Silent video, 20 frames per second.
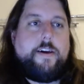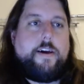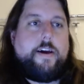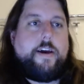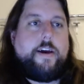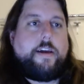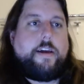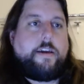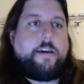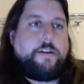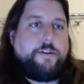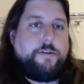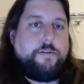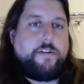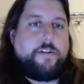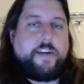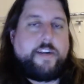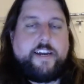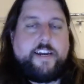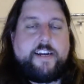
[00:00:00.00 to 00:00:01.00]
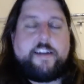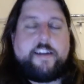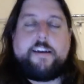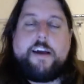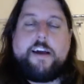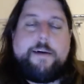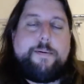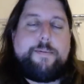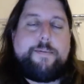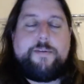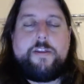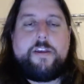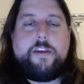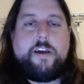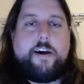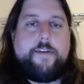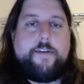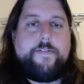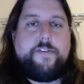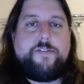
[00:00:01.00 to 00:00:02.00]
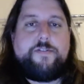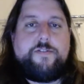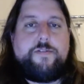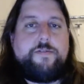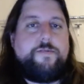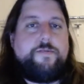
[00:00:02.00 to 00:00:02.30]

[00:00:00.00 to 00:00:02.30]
I knew that I had to come up to the office,